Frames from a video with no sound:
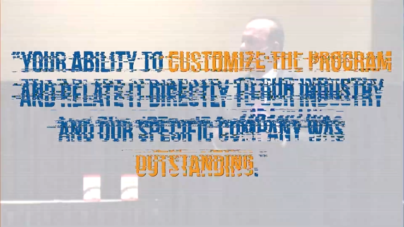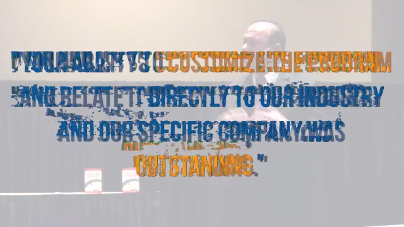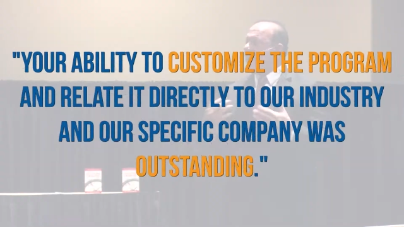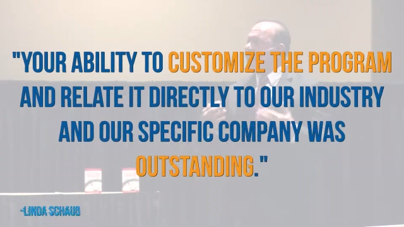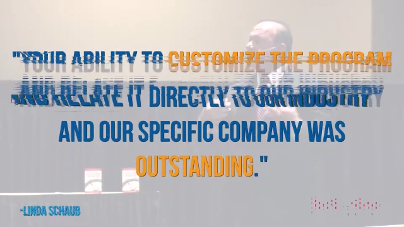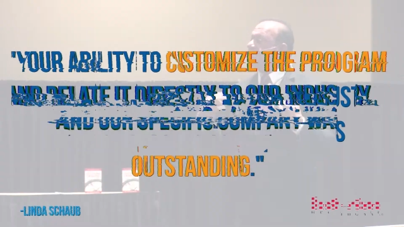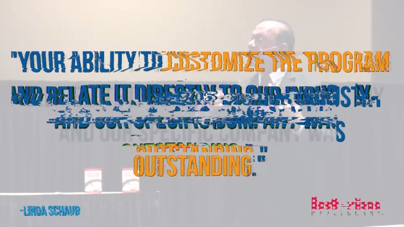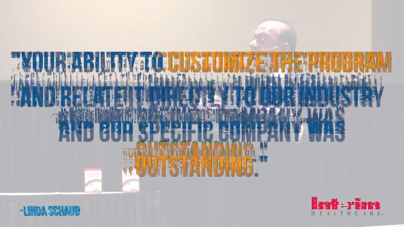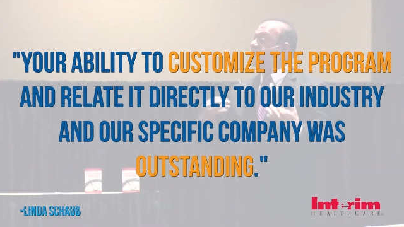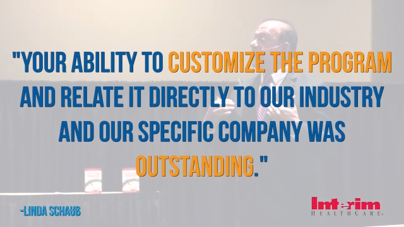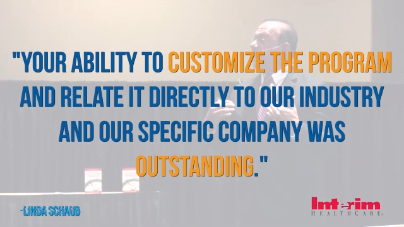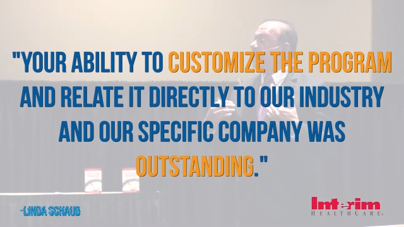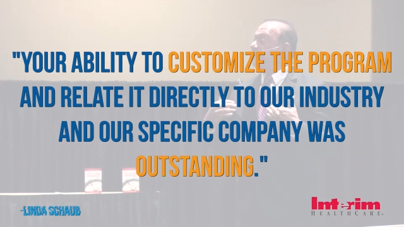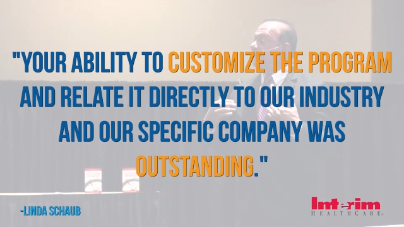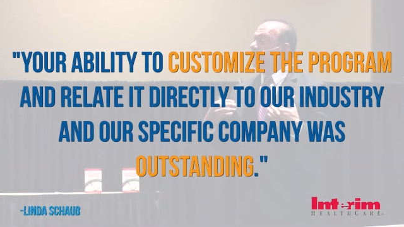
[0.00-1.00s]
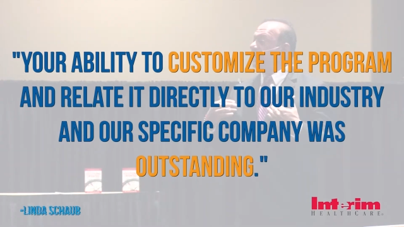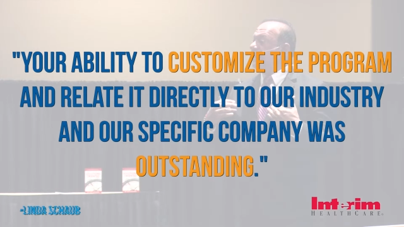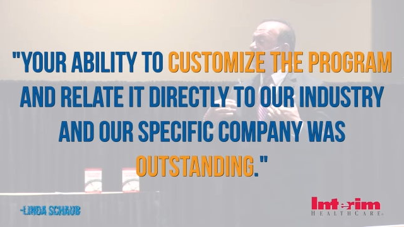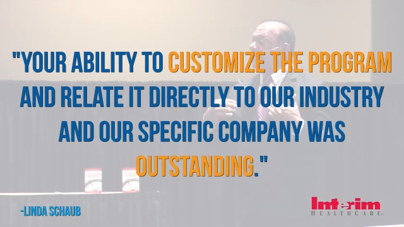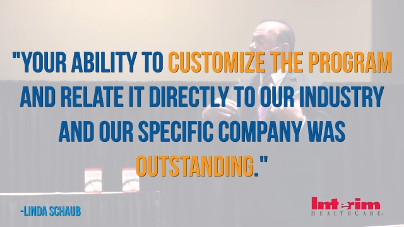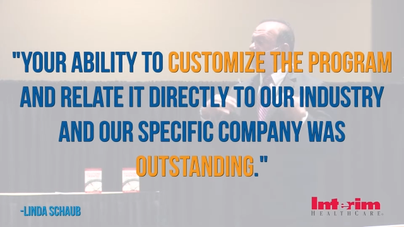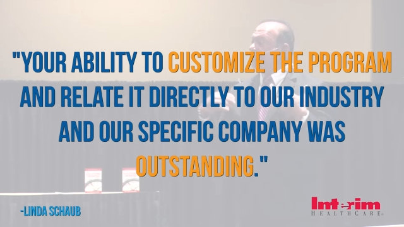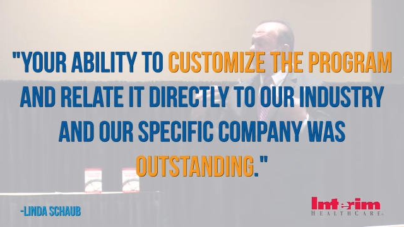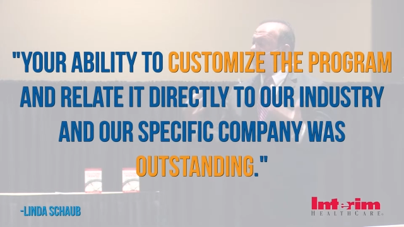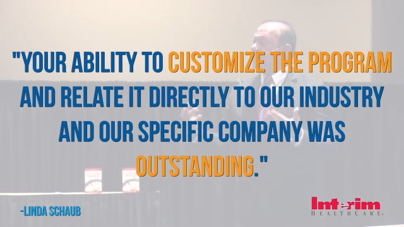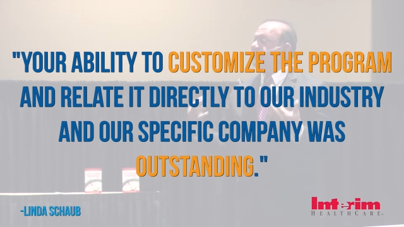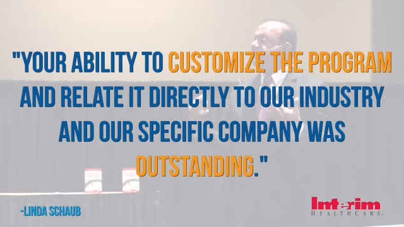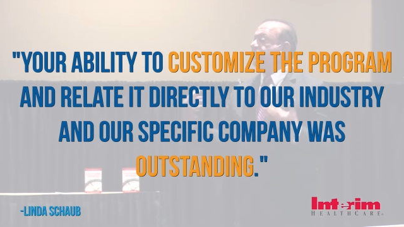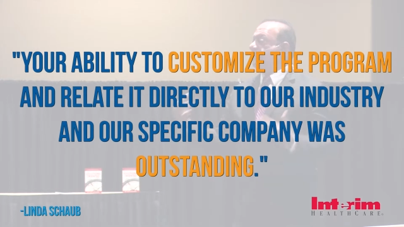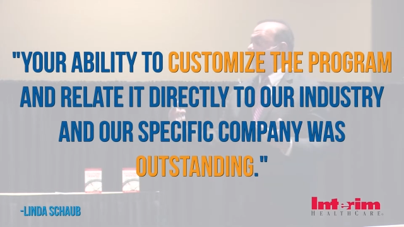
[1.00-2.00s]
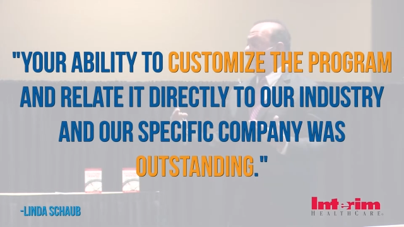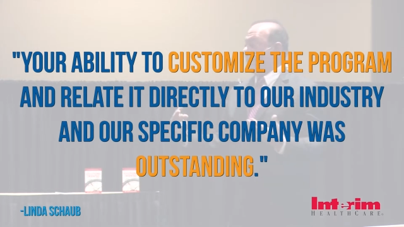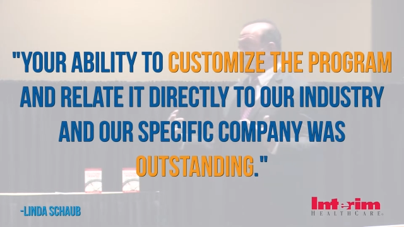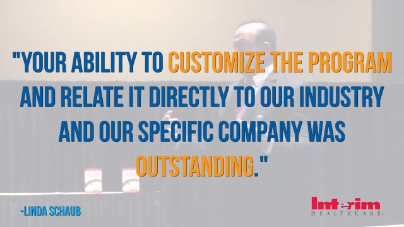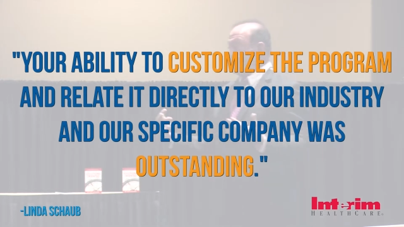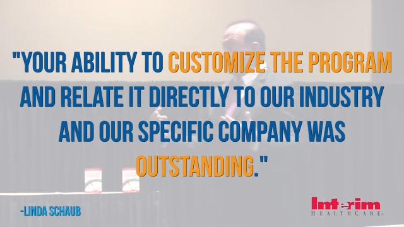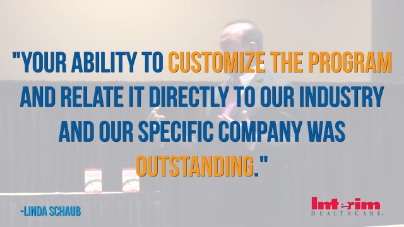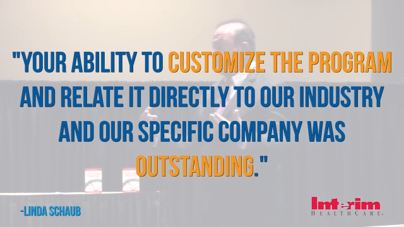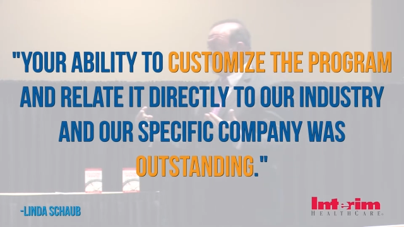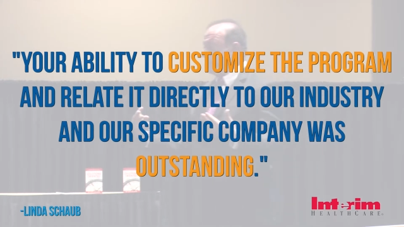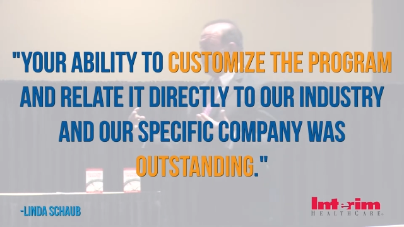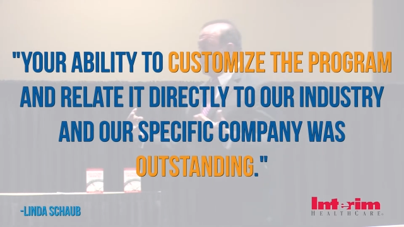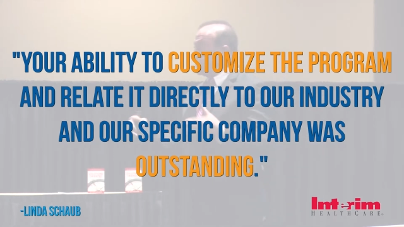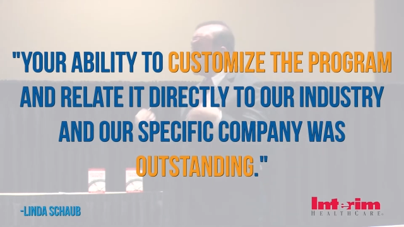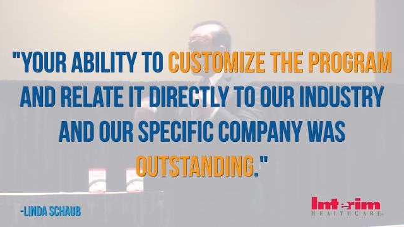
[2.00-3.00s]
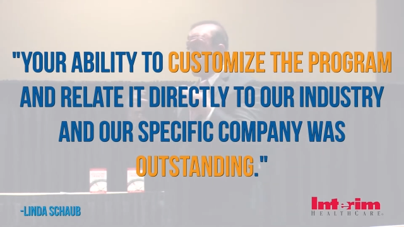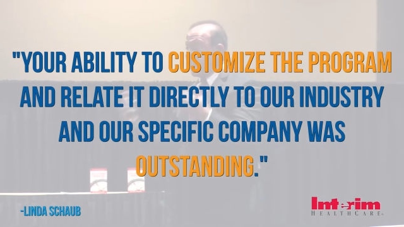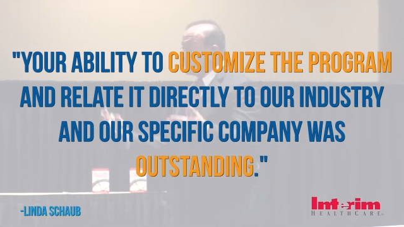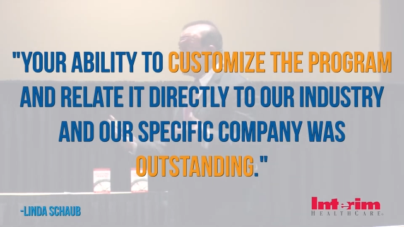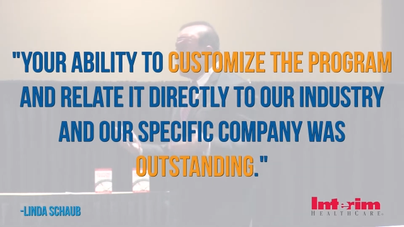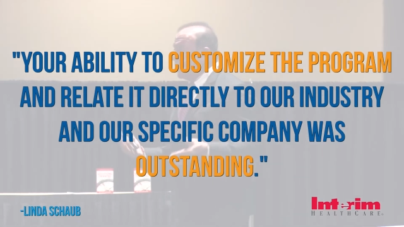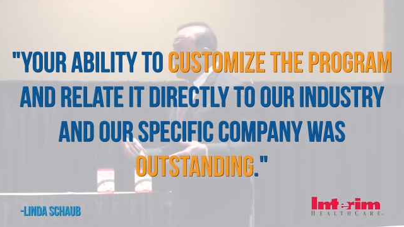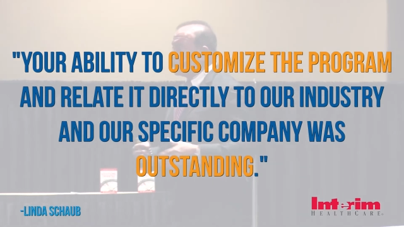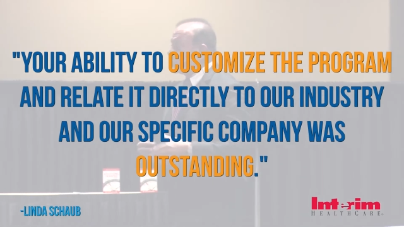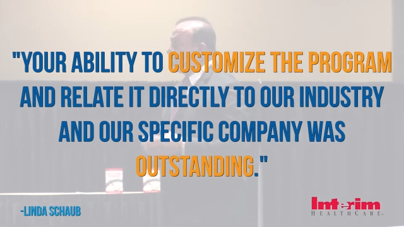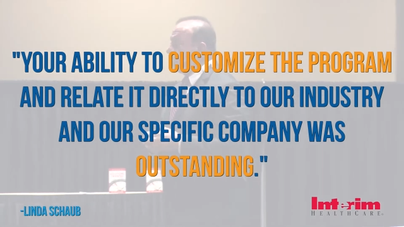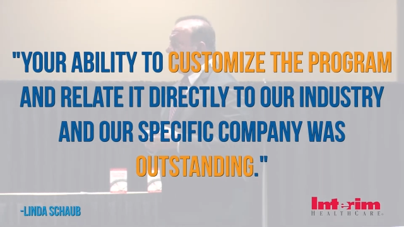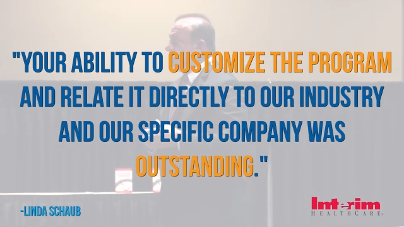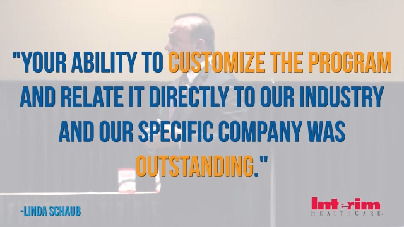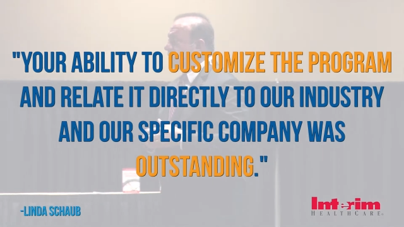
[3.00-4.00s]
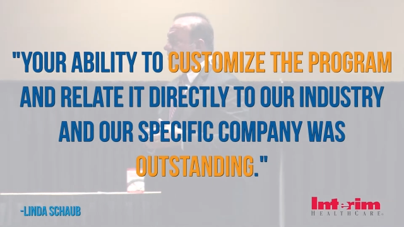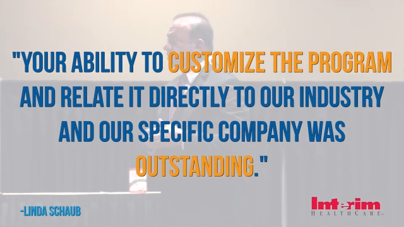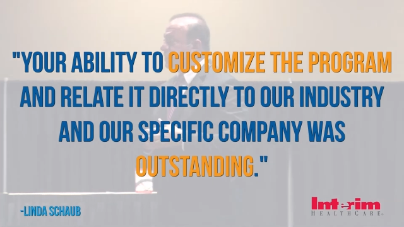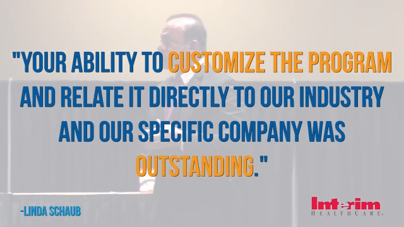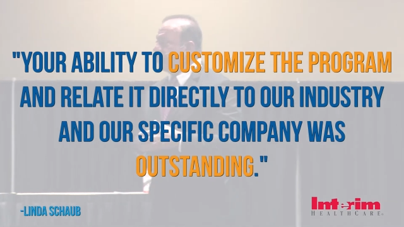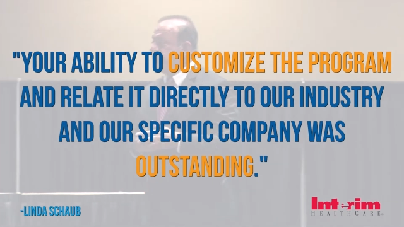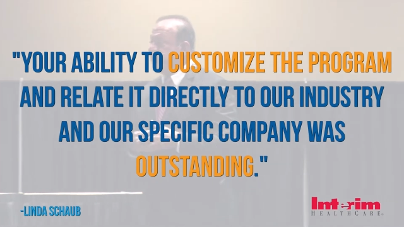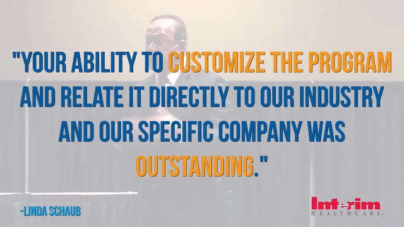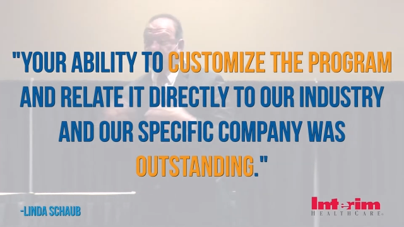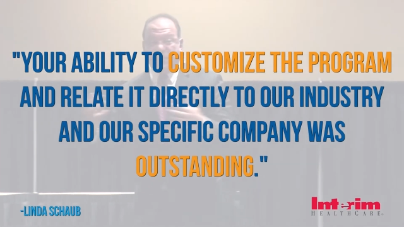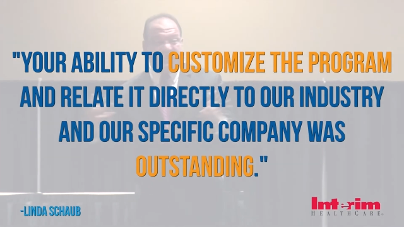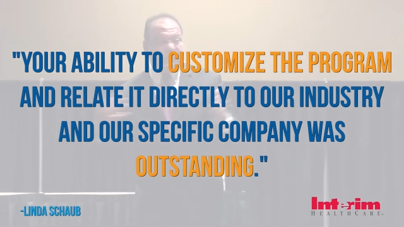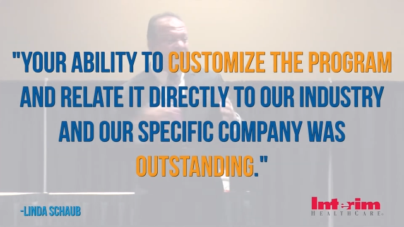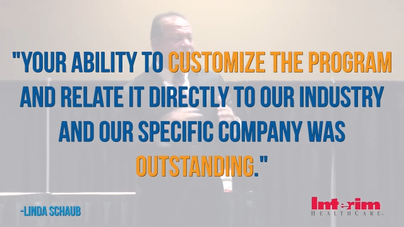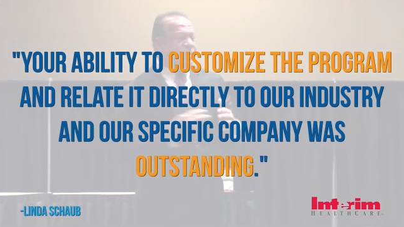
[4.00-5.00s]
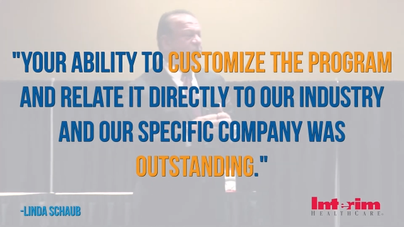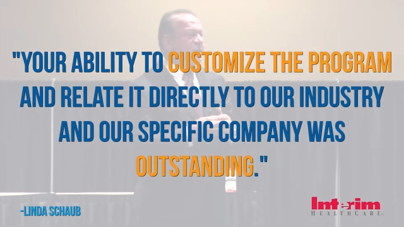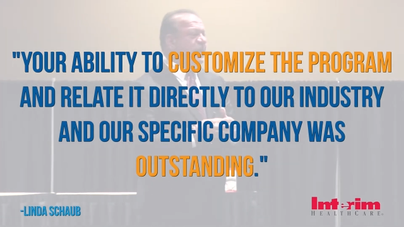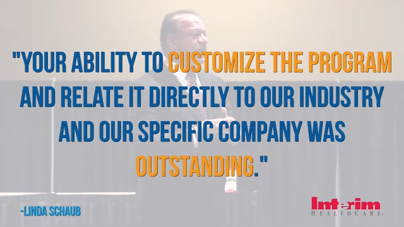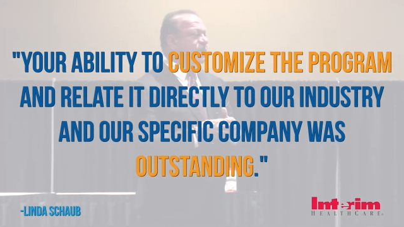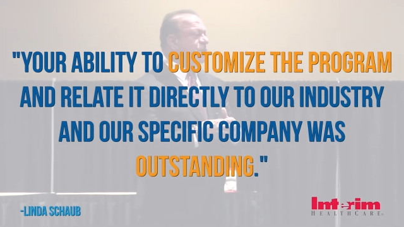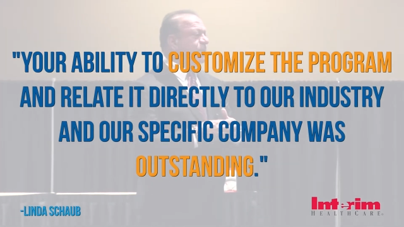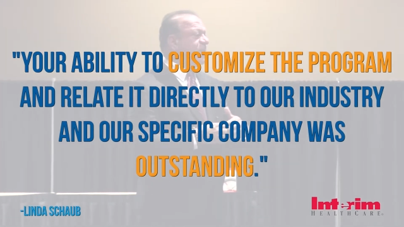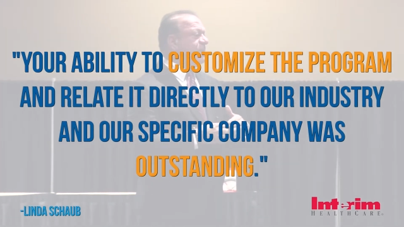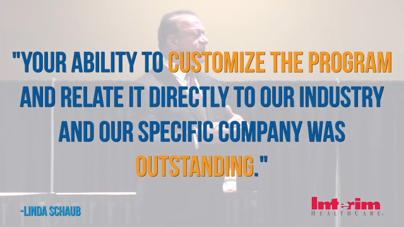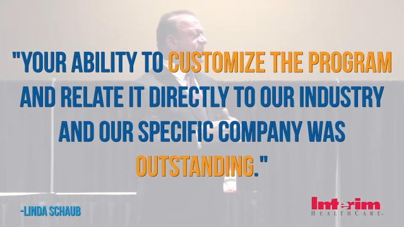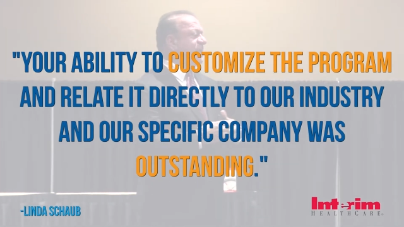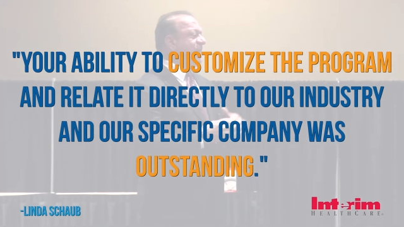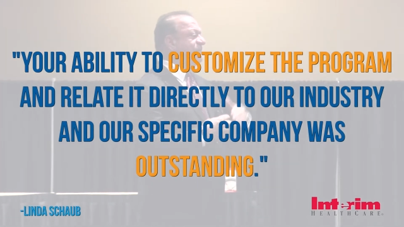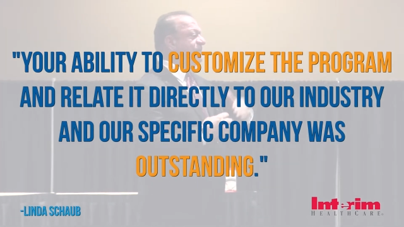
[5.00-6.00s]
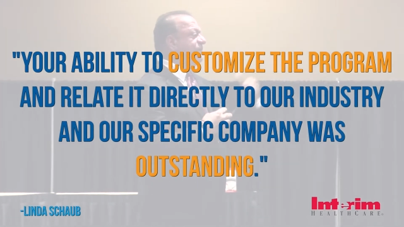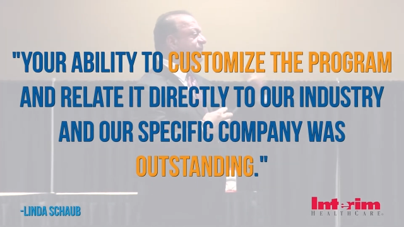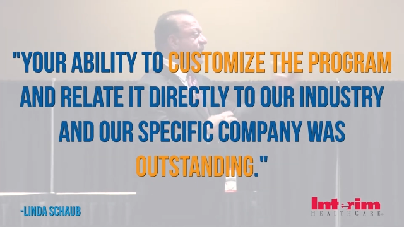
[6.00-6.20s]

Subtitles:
(no speaker visible)